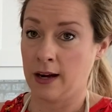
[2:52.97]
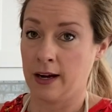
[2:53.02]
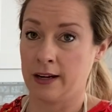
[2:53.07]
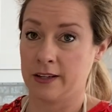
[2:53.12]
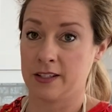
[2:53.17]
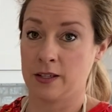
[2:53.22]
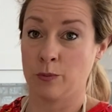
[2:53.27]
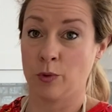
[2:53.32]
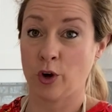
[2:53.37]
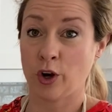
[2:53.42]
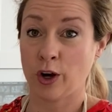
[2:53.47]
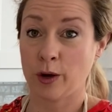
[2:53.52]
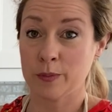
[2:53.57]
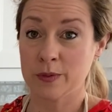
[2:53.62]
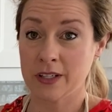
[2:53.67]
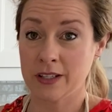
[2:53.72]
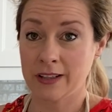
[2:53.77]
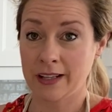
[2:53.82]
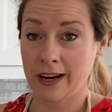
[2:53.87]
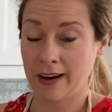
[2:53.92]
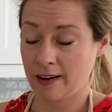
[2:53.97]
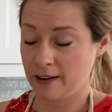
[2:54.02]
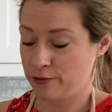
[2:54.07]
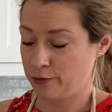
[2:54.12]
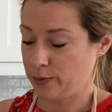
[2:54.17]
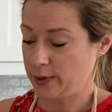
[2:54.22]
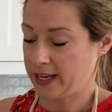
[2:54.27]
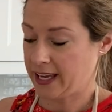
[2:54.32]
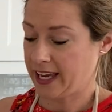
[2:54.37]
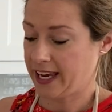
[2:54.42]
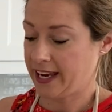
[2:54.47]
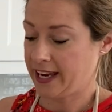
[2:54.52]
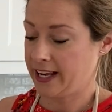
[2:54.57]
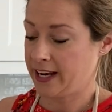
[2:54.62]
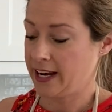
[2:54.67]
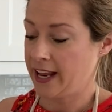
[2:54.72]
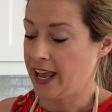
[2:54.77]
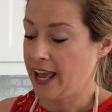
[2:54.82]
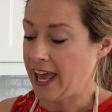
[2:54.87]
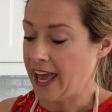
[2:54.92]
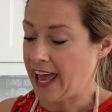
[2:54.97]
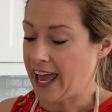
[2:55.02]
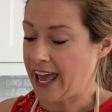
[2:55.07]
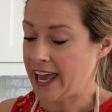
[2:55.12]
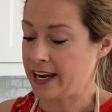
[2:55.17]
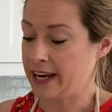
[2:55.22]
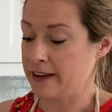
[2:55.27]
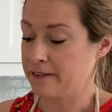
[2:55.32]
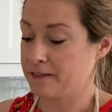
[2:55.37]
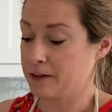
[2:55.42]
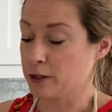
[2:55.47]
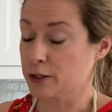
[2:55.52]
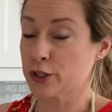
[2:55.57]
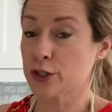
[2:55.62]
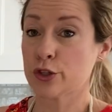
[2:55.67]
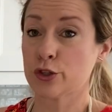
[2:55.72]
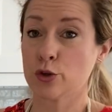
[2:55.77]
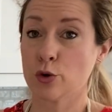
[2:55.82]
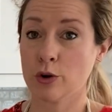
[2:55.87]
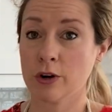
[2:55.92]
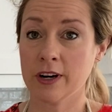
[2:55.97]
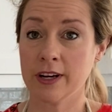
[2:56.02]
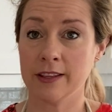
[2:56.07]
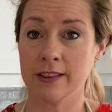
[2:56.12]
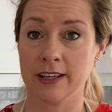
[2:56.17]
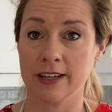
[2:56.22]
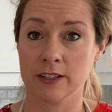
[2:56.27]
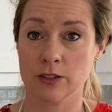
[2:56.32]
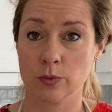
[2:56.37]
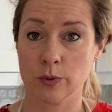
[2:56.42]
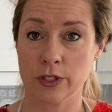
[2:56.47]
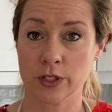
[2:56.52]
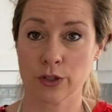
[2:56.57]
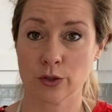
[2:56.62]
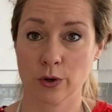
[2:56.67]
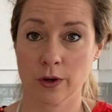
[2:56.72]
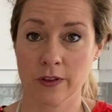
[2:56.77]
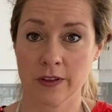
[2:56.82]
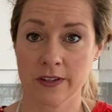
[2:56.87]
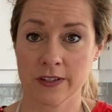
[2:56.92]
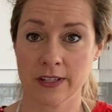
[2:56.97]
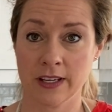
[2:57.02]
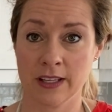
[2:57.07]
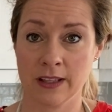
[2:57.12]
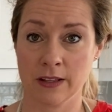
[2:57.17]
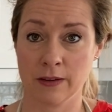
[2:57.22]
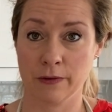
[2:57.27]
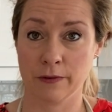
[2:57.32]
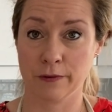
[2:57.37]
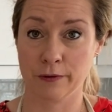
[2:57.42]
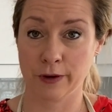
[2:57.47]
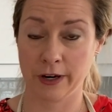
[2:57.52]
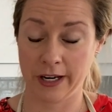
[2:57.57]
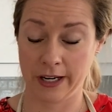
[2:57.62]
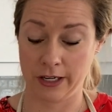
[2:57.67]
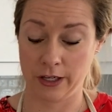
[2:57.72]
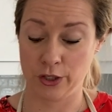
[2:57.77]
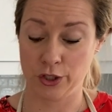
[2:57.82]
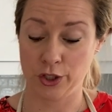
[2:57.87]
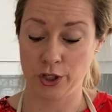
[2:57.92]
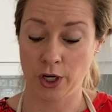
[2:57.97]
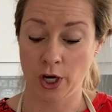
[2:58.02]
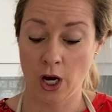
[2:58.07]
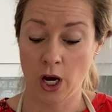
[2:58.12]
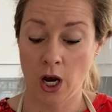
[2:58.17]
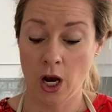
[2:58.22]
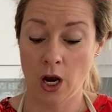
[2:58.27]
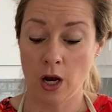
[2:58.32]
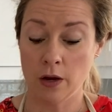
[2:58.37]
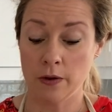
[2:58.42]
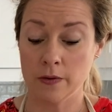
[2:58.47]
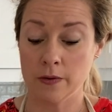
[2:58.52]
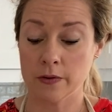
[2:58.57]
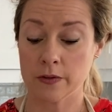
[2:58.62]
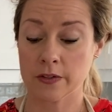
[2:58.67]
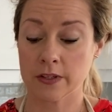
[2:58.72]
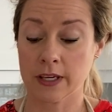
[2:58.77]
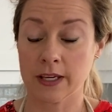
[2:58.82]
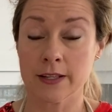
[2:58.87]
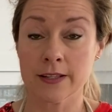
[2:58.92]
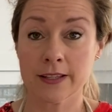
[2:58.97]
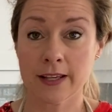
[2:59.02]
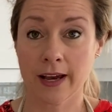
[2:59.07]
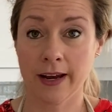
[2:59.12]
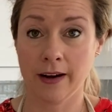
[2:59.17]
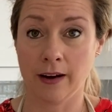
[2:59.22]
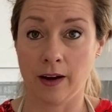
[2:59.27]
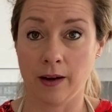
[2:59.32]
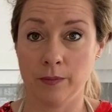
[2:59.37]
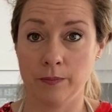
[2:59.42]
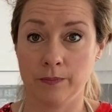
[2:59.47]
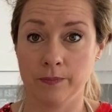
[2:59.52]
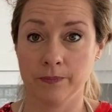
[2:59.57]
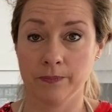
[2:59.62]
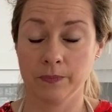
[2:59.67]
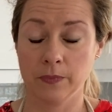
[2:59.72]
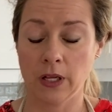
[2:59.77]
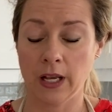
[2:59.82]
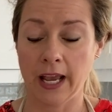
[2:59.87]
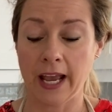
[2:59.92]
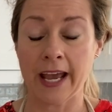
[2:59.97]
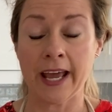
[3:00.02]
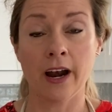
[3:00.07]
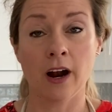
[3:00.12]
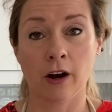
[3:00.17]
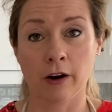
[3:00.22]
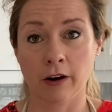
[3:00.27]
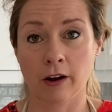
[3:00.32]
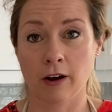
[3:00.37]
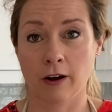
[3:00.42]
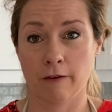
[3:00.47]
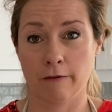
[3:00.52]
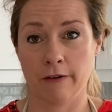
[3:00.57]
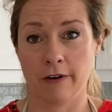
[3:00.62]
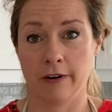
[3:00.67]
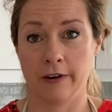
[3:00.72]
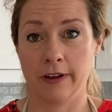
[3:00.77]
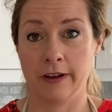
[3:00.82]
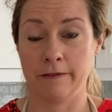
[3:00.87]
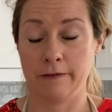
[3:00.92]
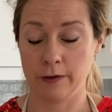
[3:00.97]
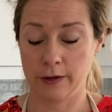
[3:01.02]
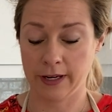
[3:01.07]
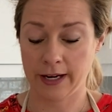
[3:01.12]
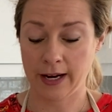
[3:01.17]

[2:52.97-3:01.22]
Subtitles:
some herbs in there if we can. And if you're storing this, we store this in the fridge, skin side up and uncovered, if you can